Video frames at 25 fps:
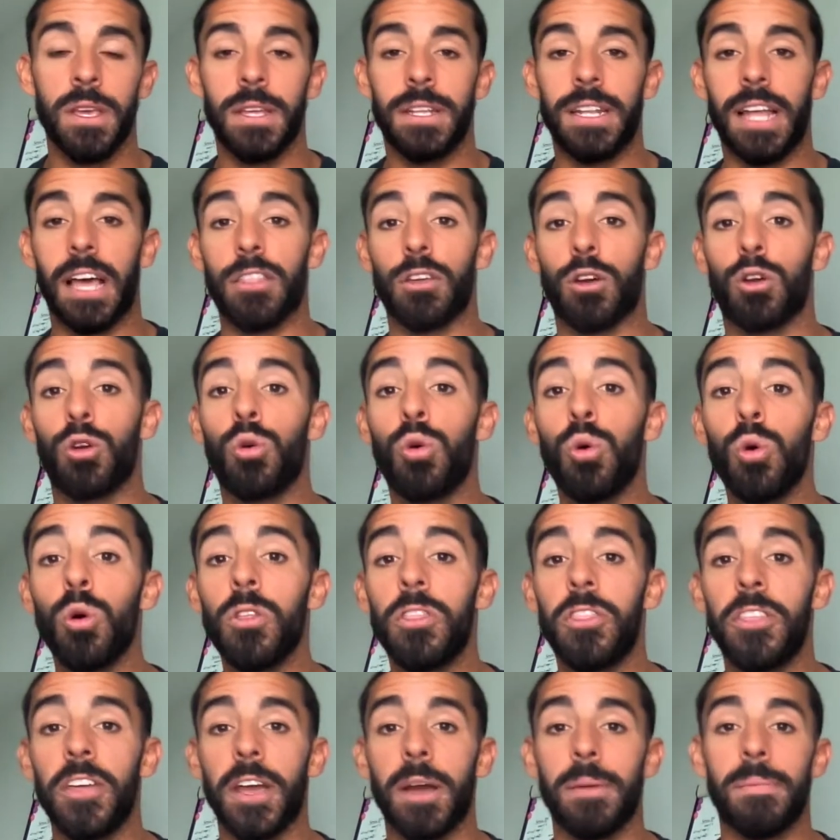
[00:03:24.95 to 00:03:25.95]
Now, the cool
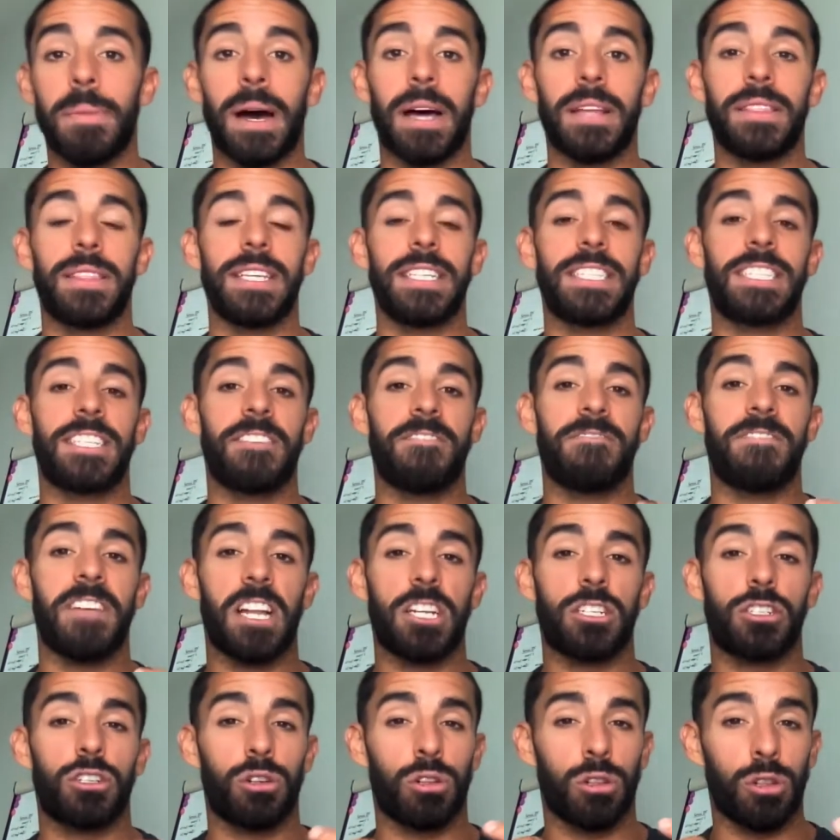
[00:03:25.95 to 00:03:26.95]
thing about these
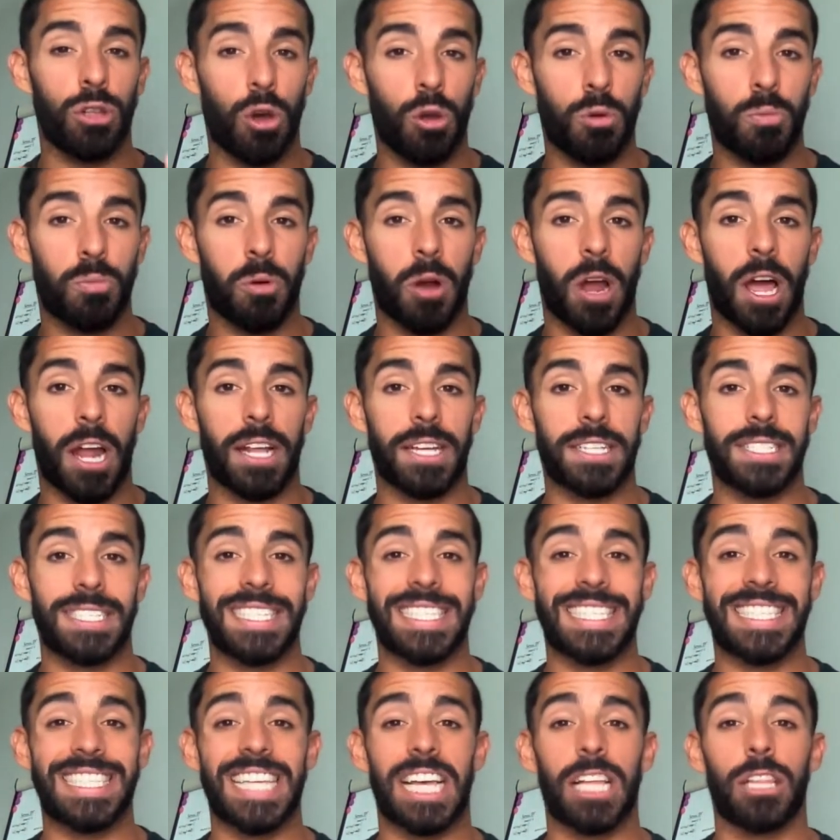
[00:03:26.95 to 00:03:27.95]
conventional loan products and
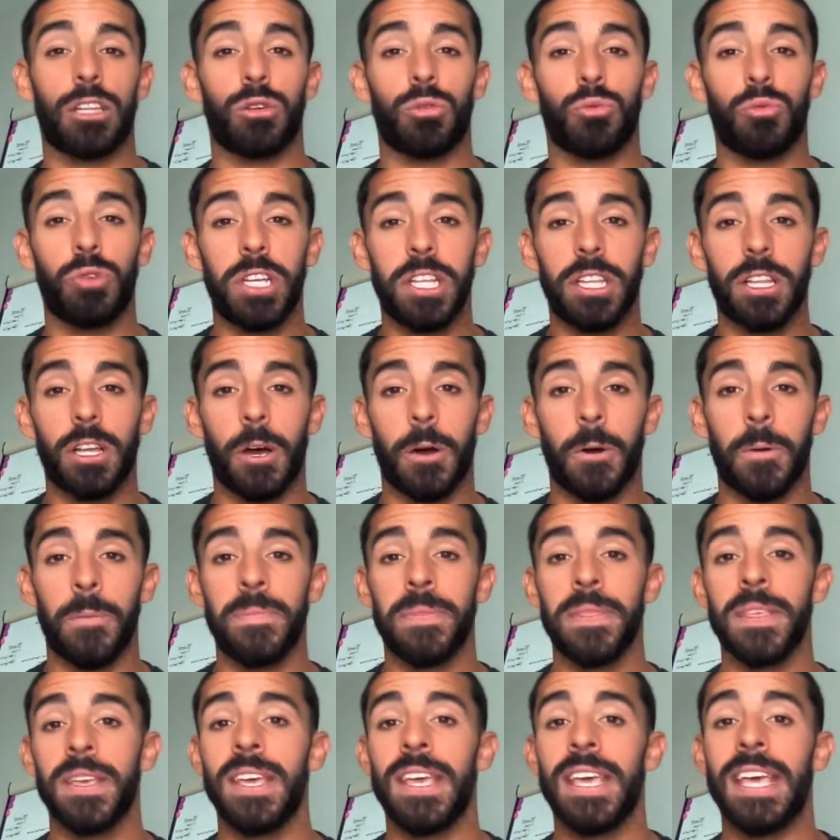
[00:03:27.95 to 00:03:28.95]
seller relo
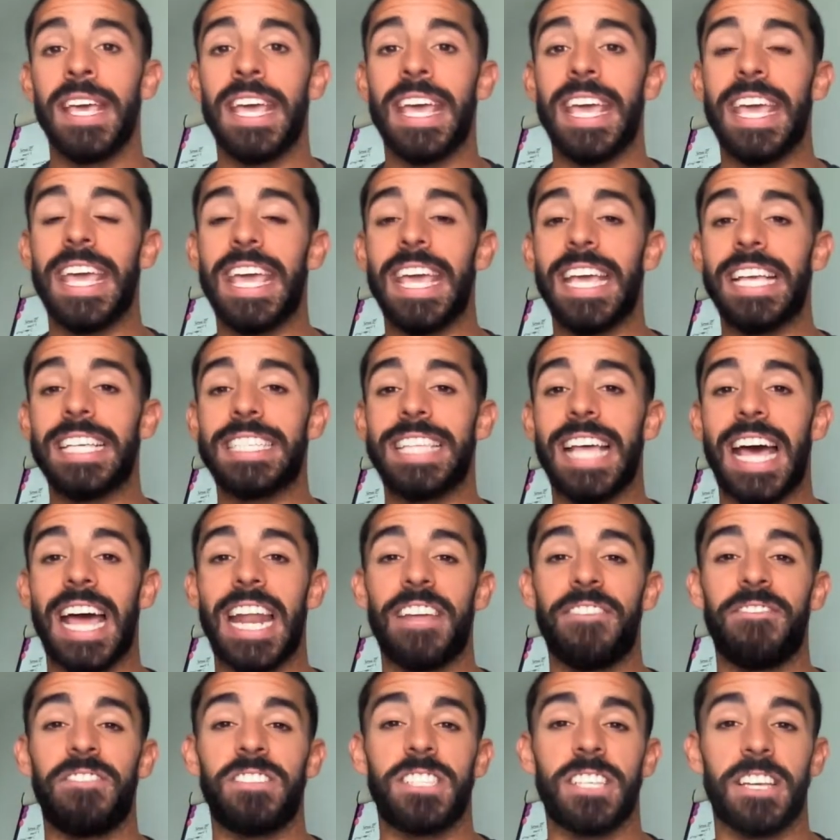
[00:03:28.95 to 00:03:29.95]
is that
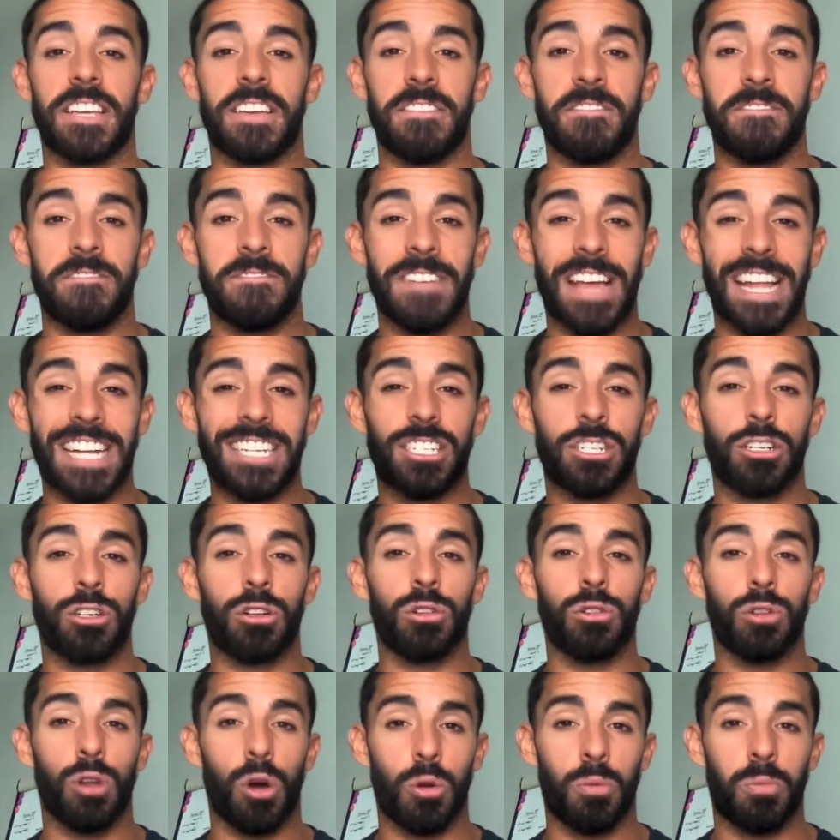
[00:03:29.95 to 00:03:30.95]
if it's a
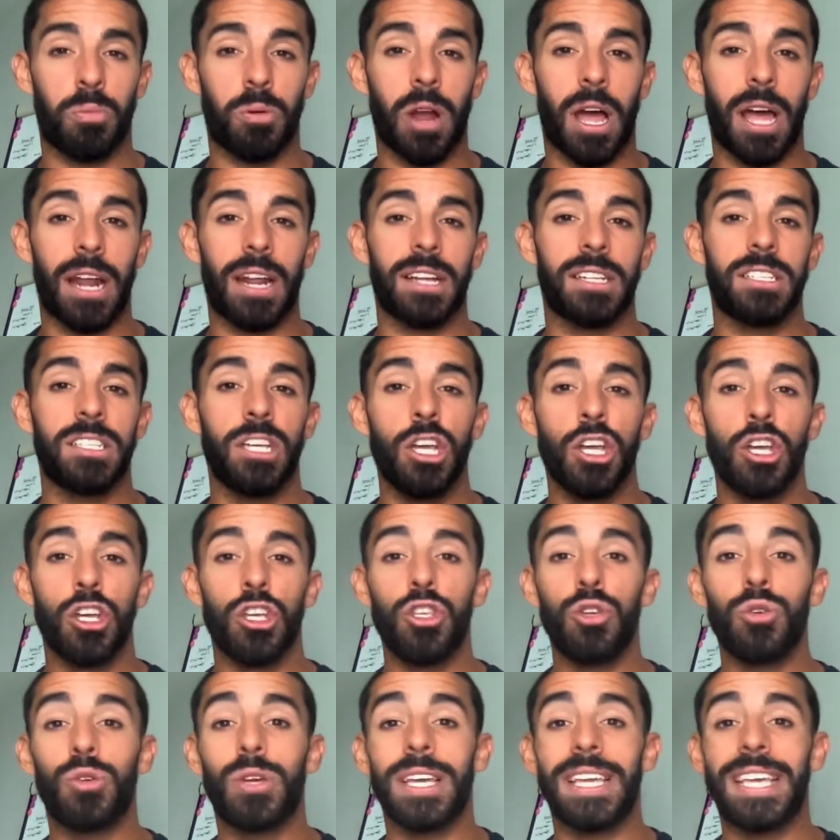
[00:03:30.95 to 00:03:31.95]
conventional loan product,
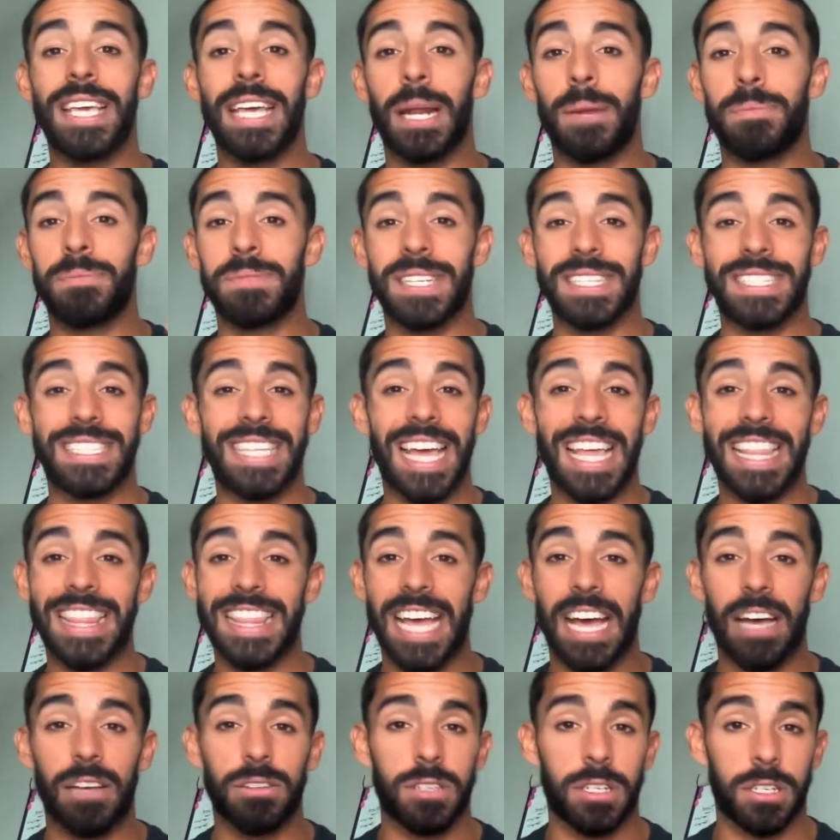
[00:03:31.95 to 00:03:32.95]
you could get up to
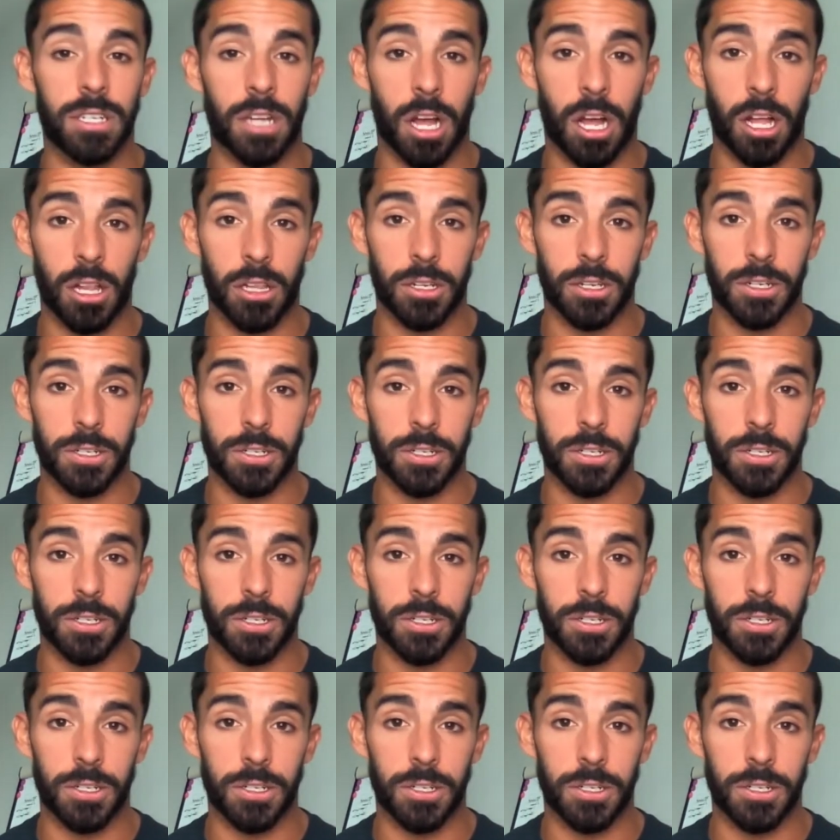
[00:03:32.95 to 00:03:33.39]
$10,000.